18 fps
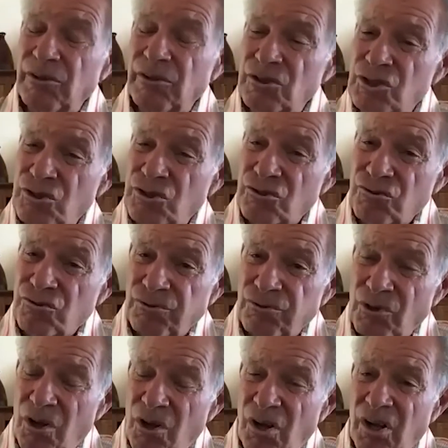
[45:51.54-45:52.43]
So the
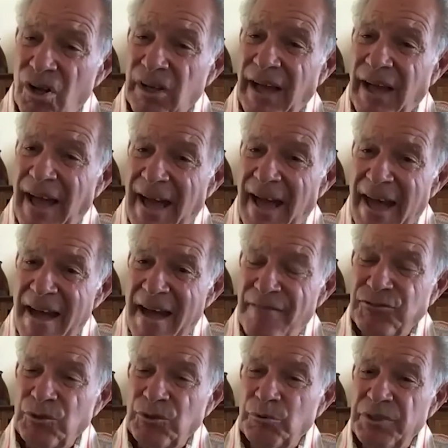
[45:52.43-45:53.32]
strong
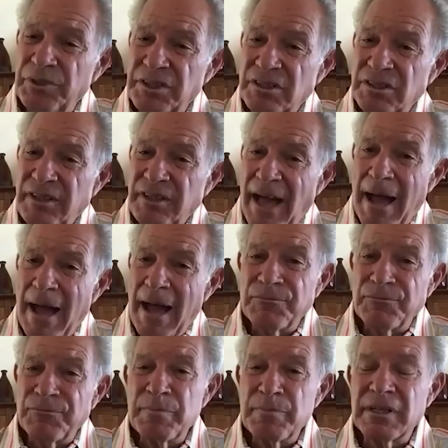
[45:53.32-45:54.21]
have to
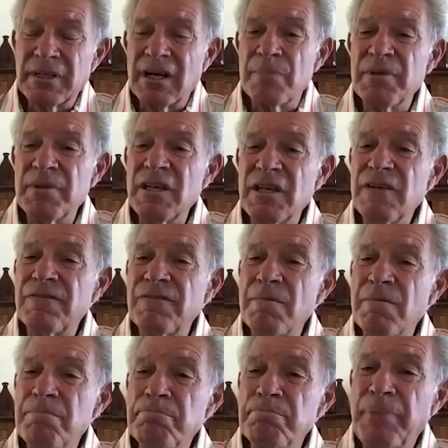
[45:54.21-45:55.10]
adapt and become even
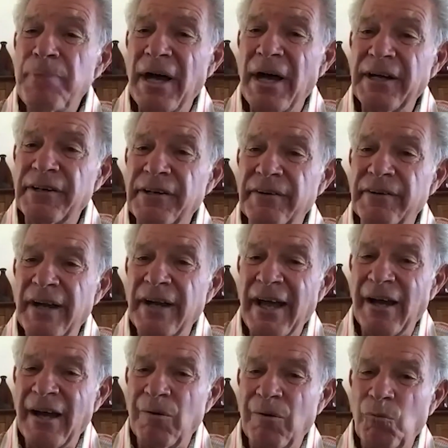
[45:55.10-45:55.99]
better at what
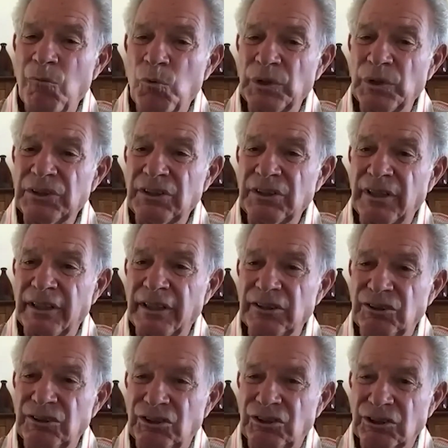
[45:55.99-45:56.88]
they do.
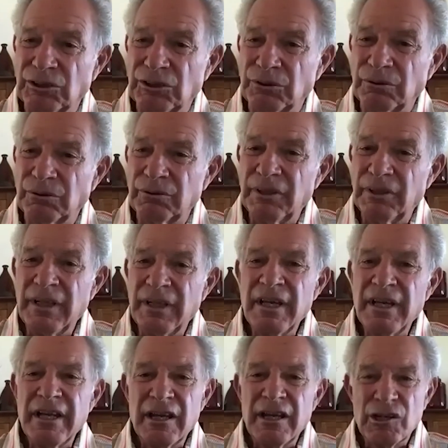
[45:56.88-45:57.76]
Here's where the
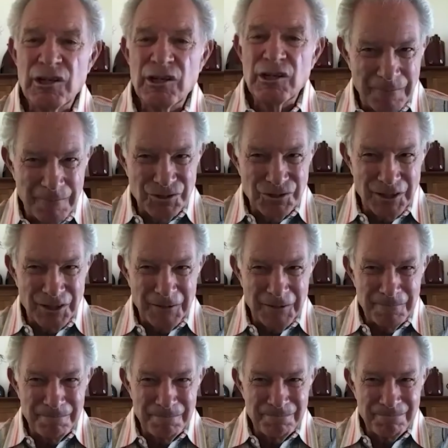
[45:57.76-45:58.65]
methodology really
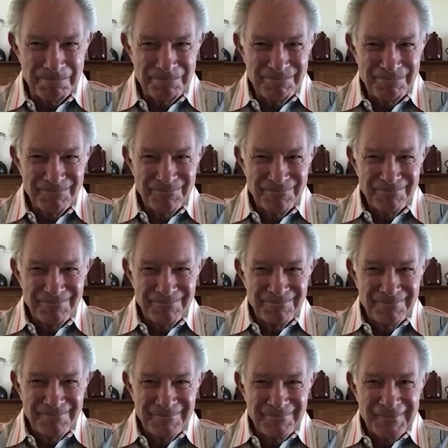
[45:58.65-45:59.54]
comes in.
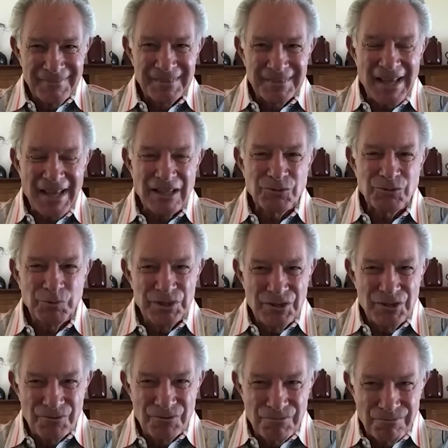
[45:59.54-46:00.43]
That's when you
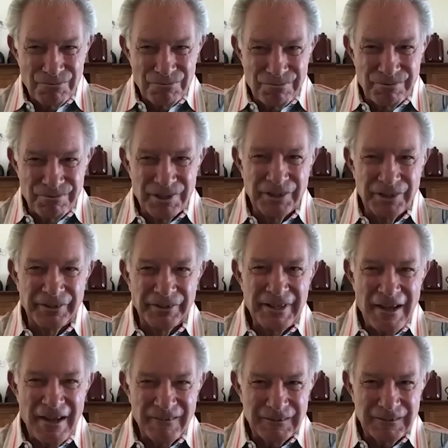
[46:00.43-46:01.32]
really have to be
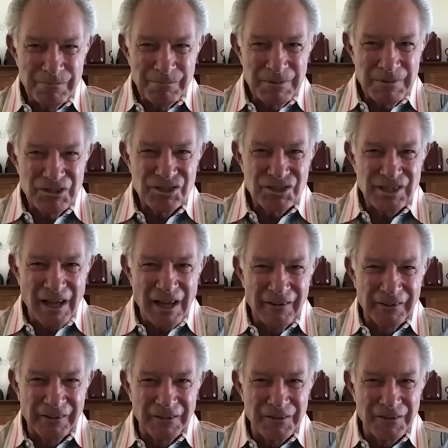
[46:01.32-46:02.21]
solid on the
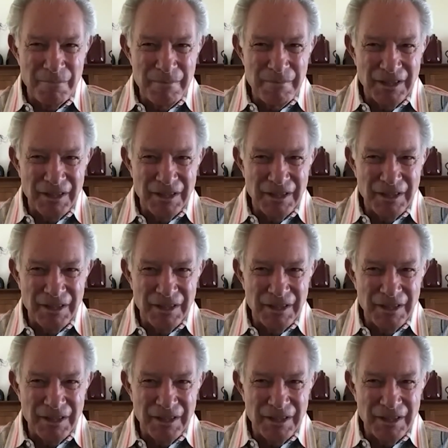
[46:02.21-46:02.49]
methodology,